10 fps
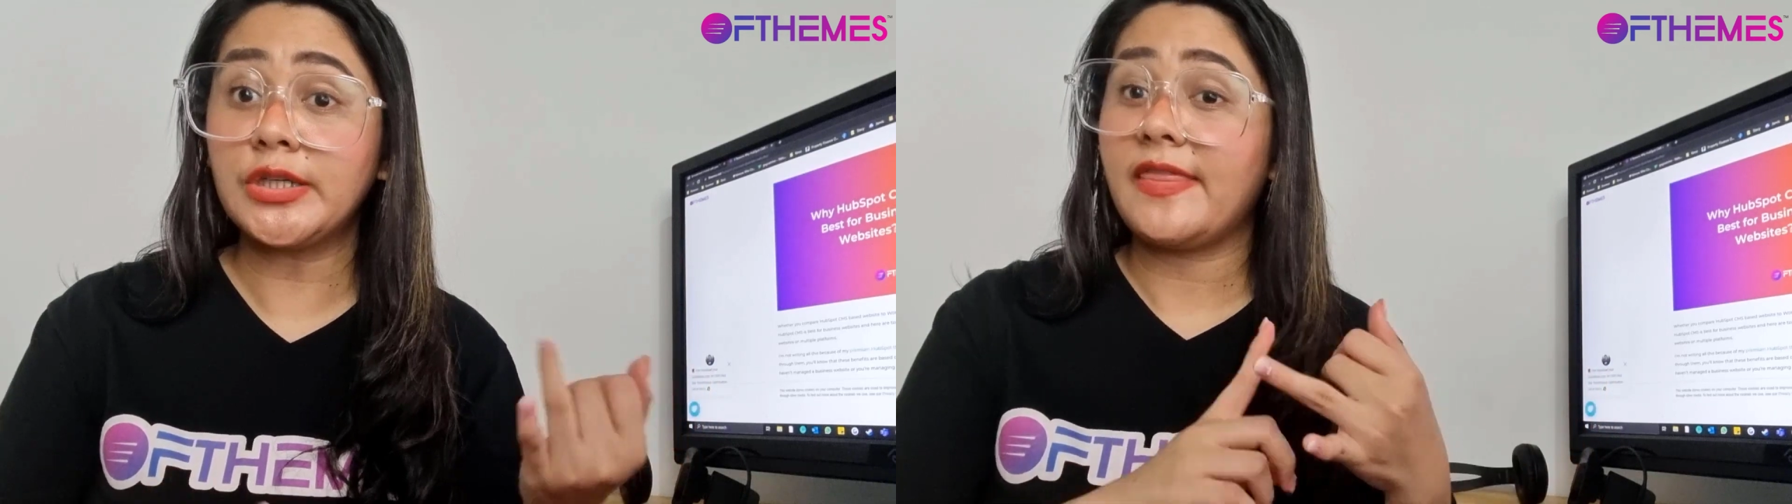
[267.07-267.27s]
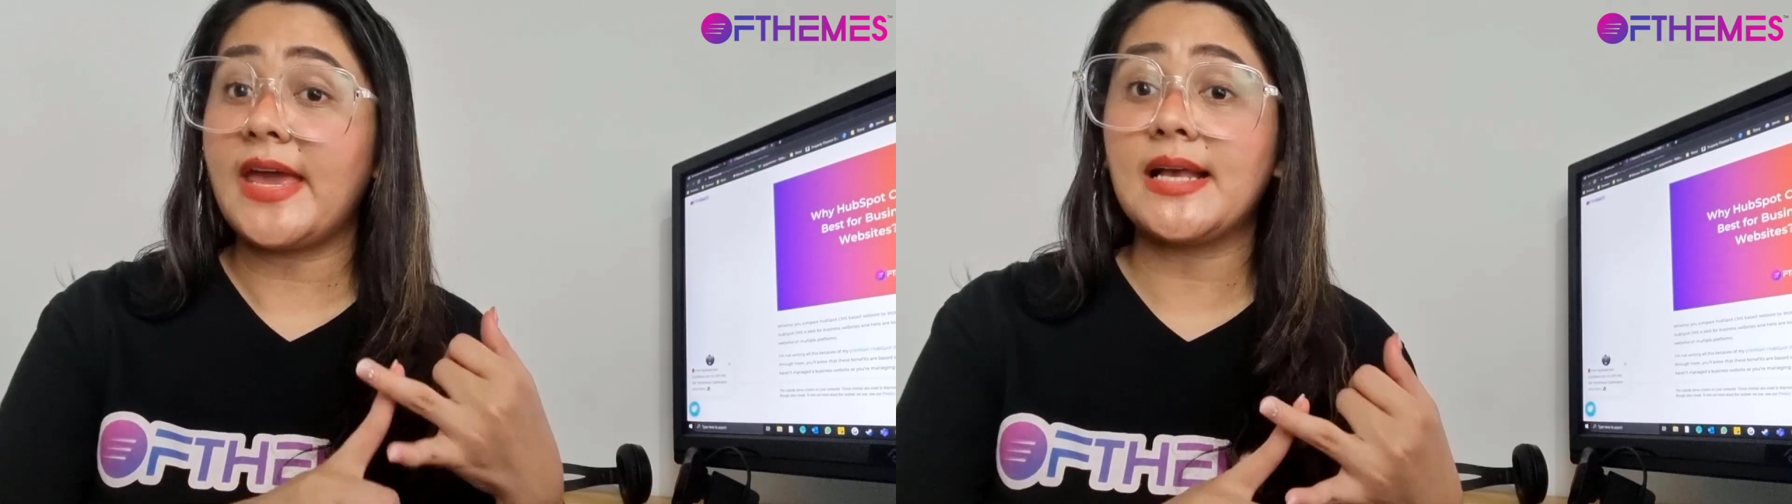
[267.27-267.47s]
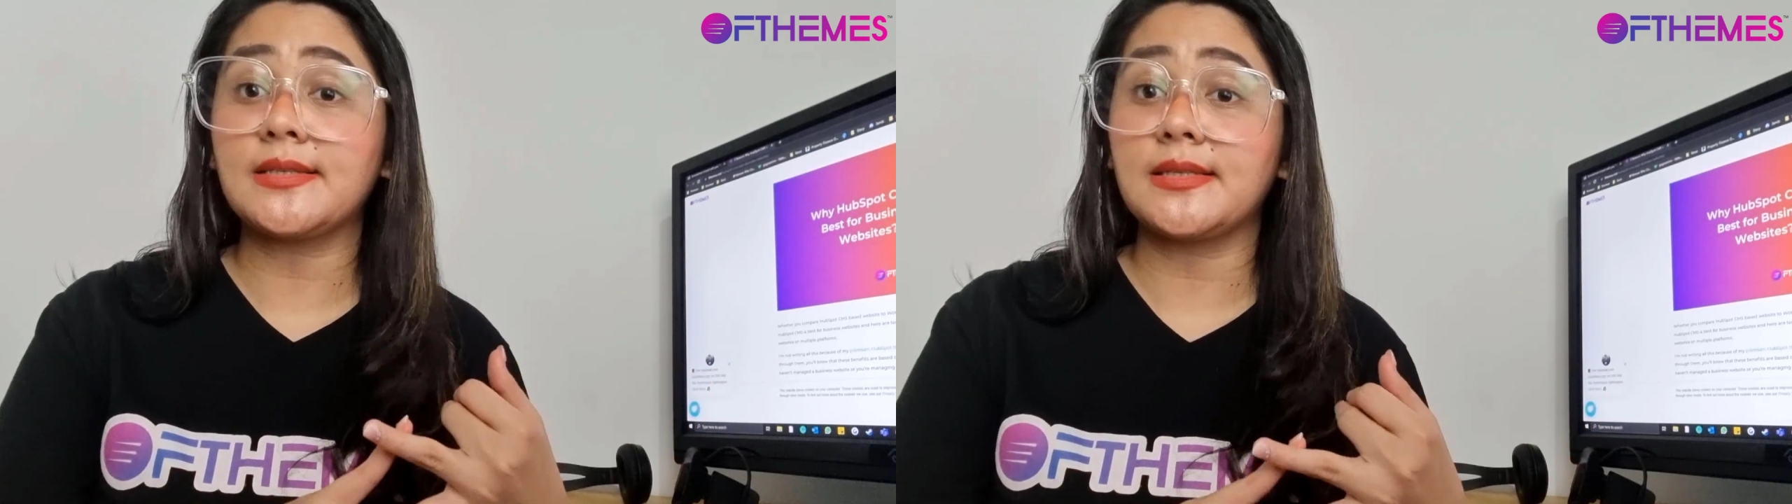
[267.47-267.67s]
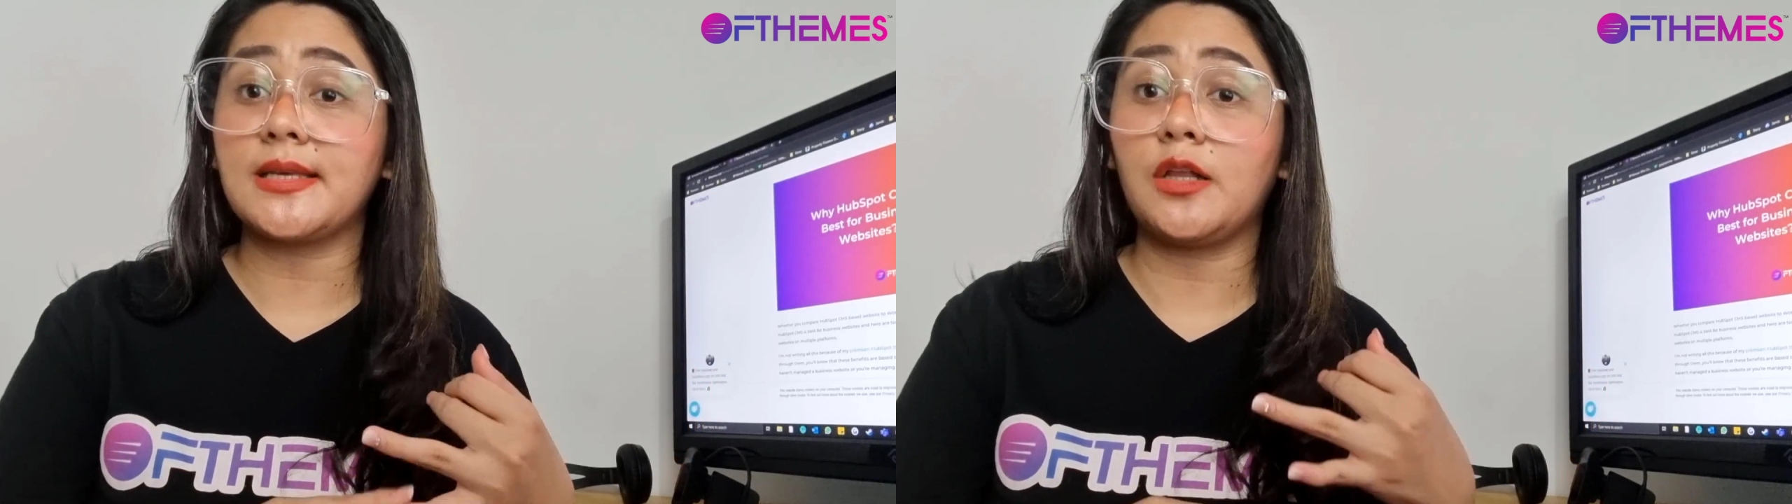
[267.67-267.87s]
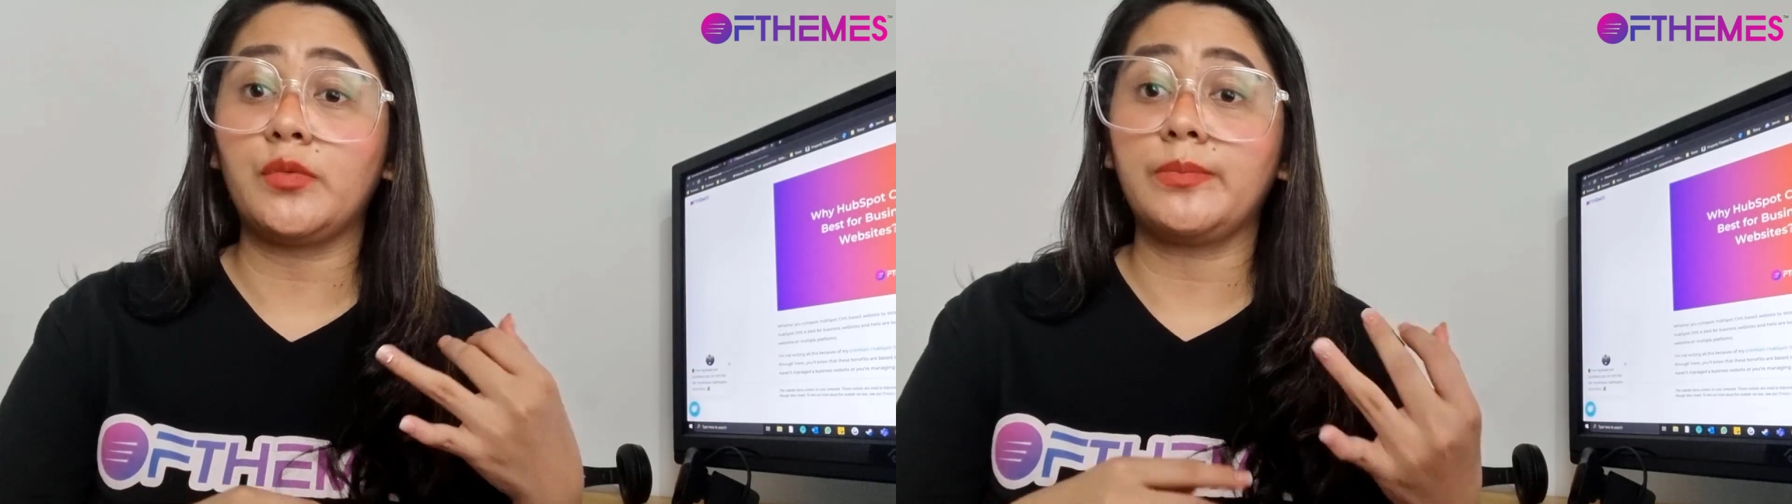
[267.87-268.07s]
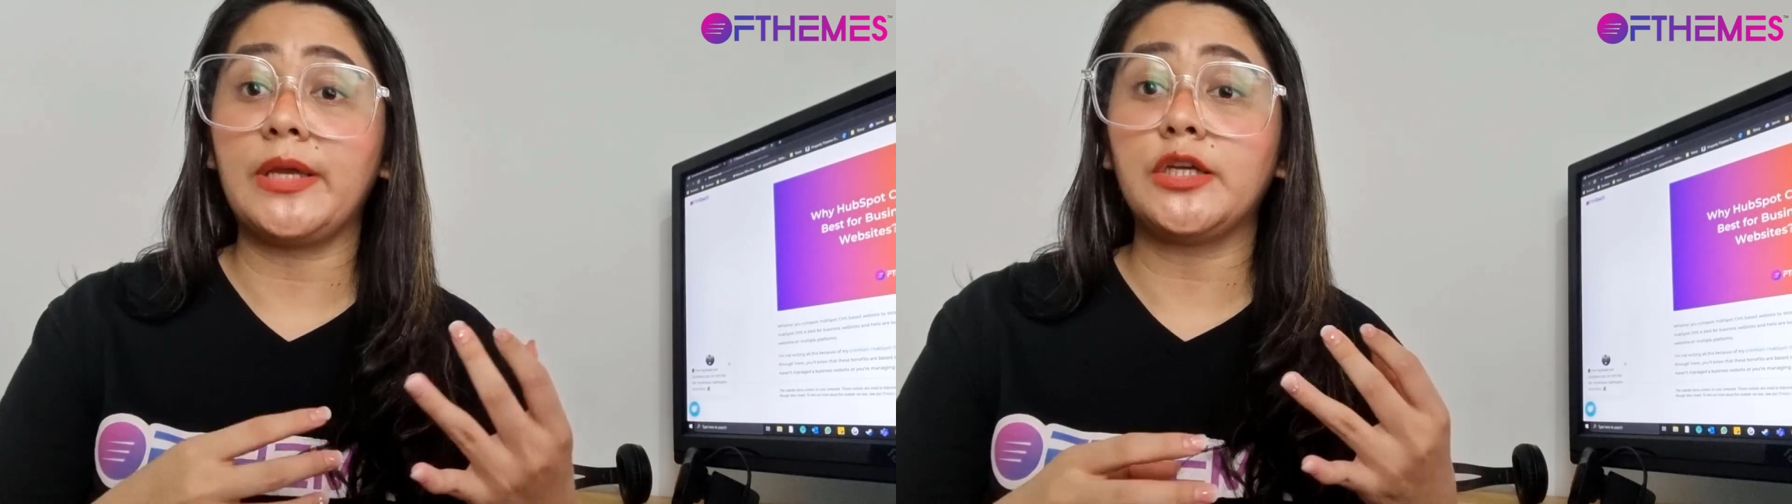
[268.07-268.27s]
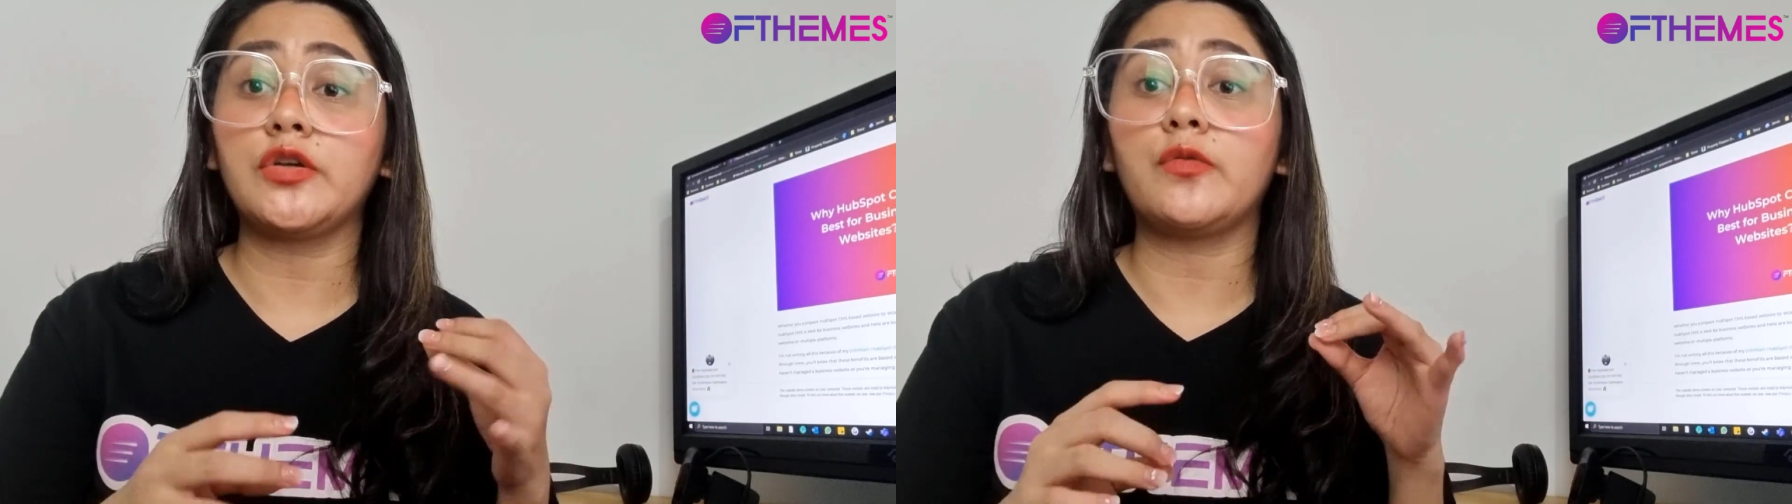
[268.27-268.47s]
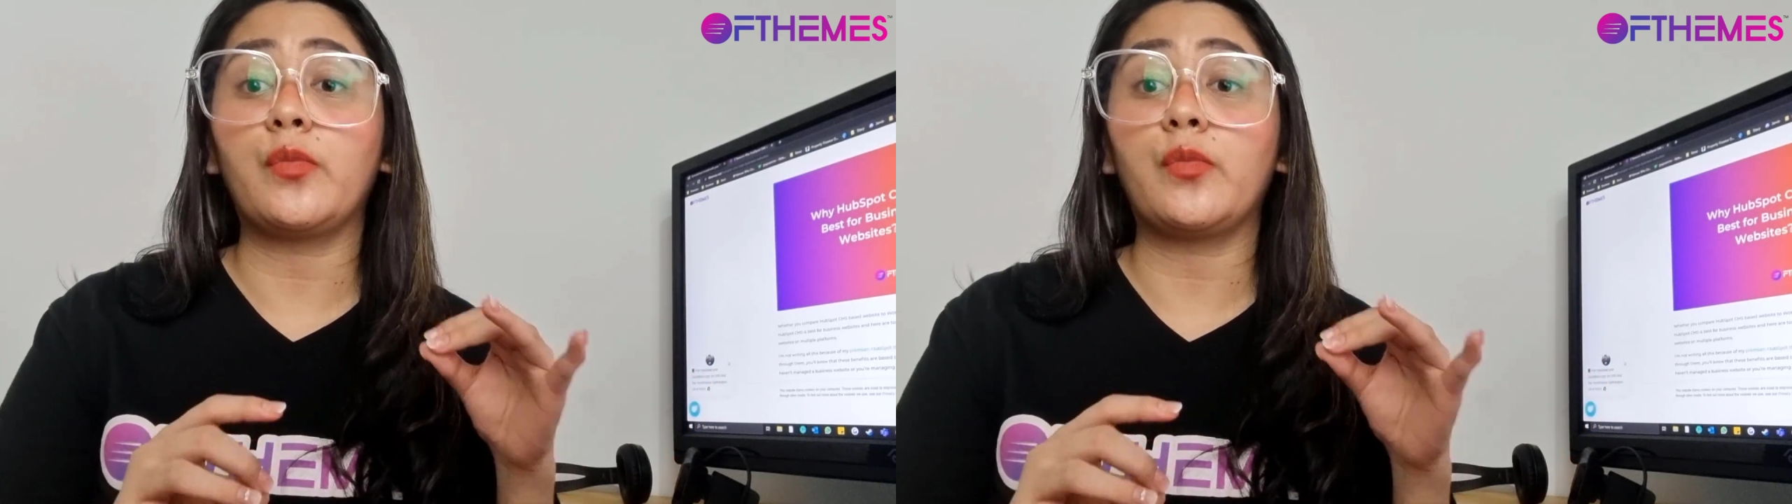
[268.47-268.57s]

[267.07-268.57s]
the SSL will make your